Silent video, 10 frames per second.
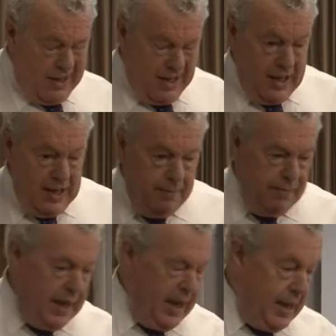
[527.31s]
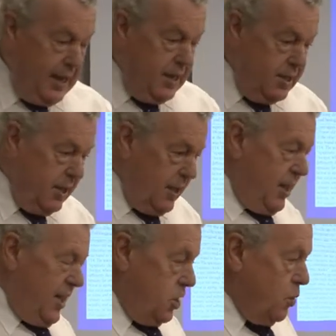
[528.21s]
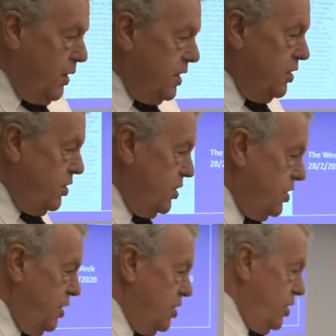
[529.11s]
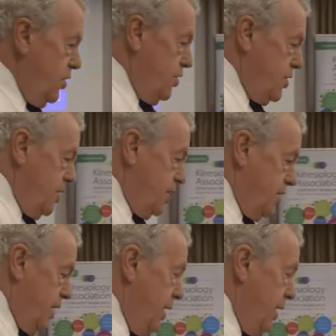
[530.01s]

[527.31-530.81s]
and it's quite interesting to use his